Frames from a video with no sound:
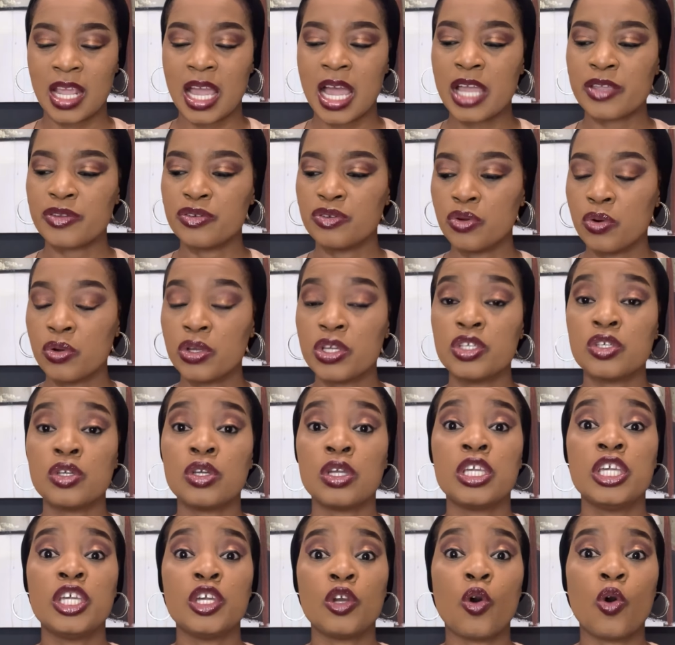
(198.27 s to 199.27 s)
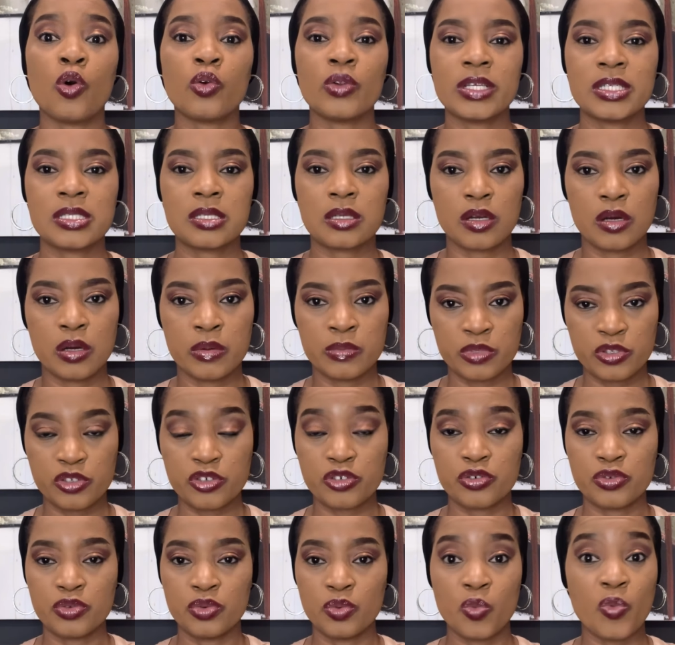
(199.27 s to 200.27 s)
And he always comes
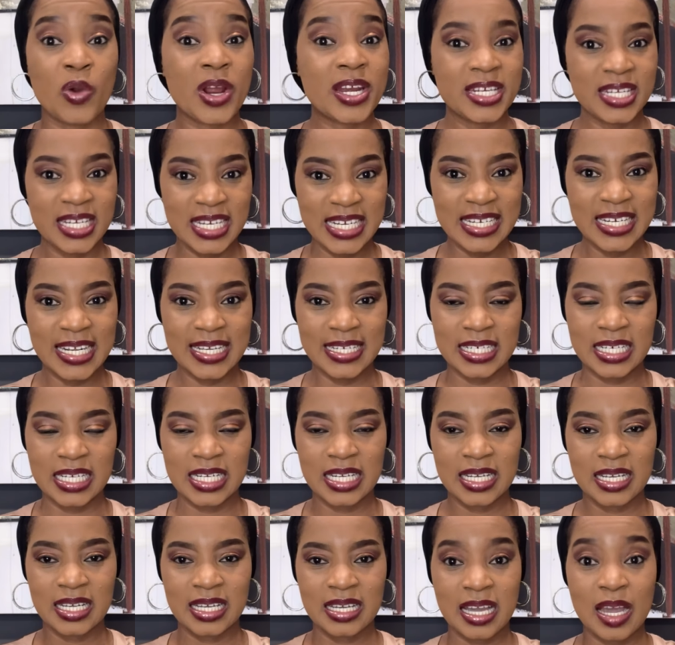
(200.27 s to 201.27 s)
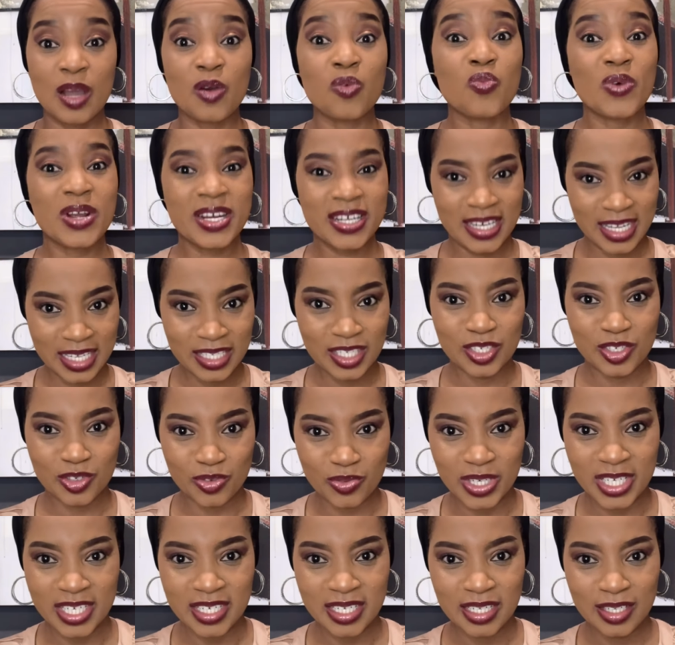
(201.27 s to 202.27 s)
through when needed and when
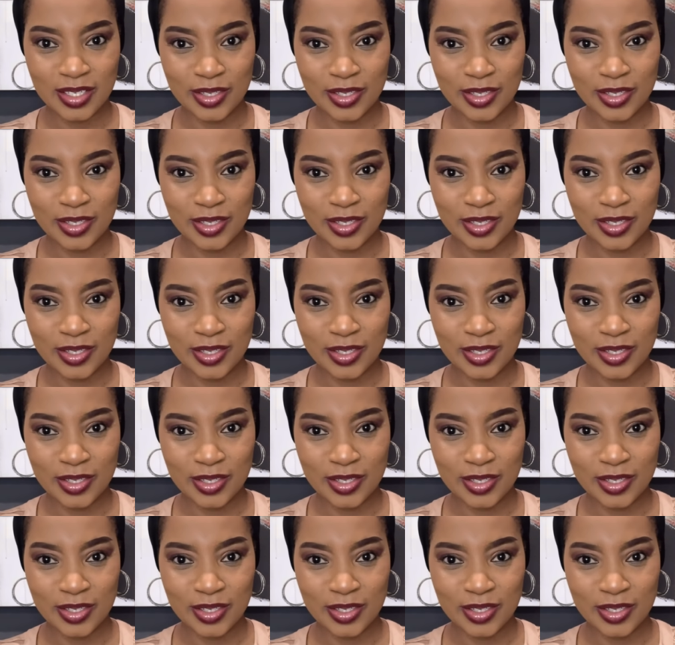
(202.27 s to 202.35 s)
necessary.